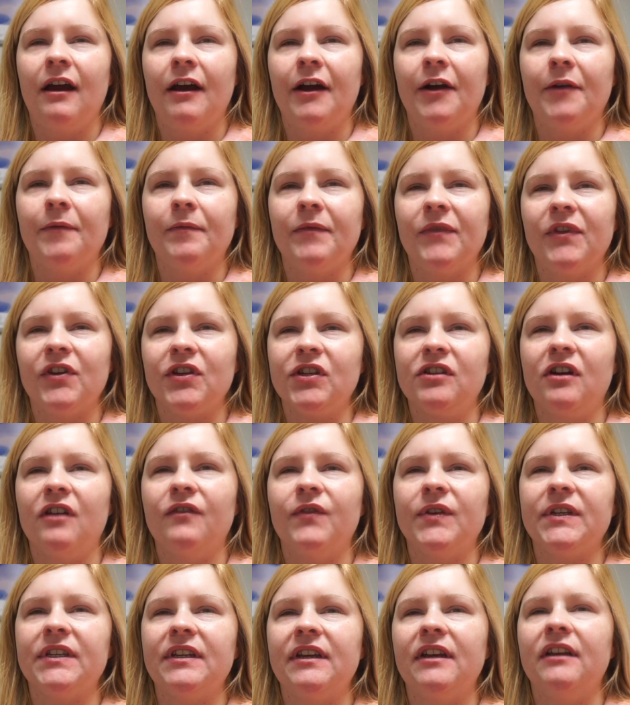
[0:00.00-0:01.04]
The
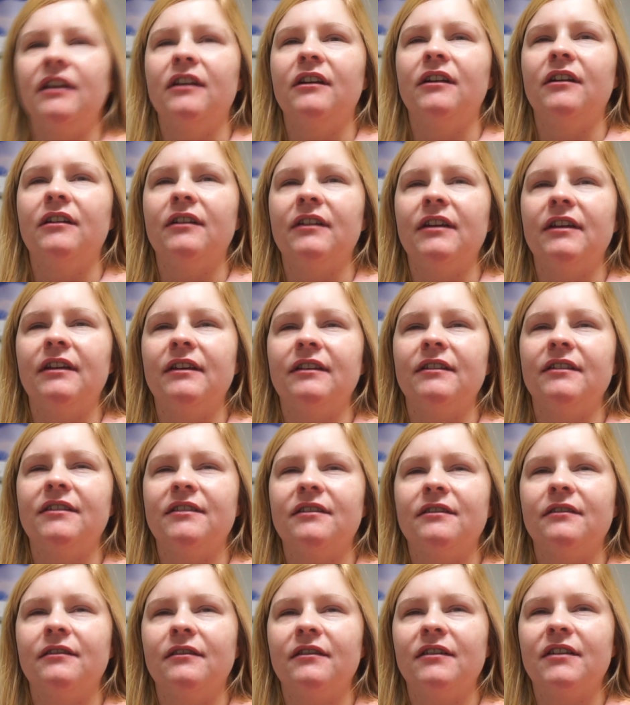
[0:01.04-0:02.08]
service here
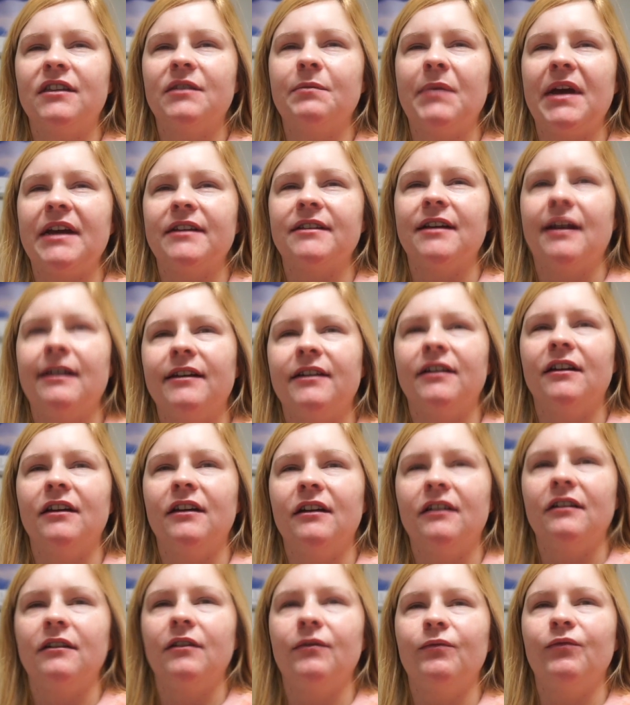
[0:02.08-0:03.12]
is spectacular.
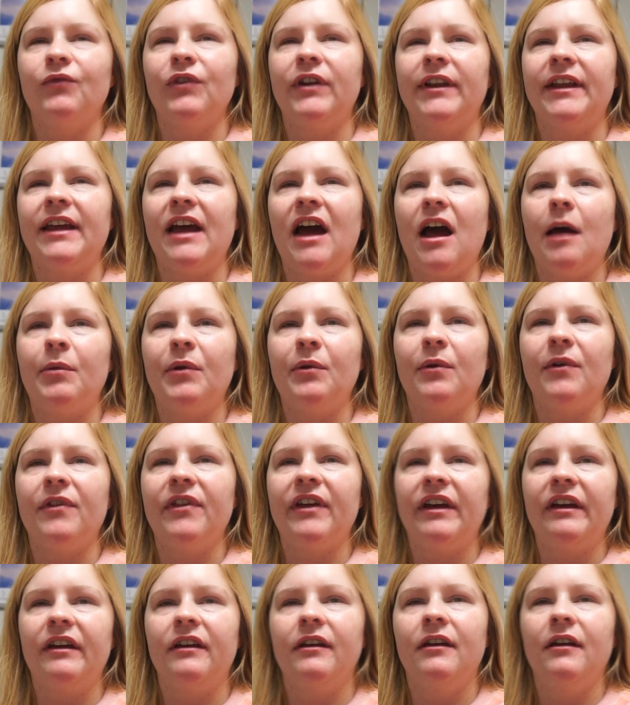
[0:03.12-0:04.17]
I'm really happy
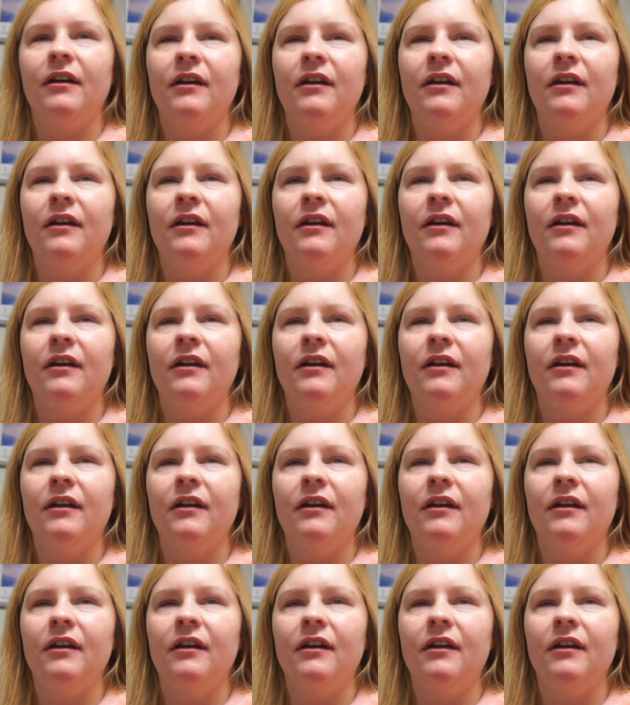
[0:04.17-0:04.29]
with it.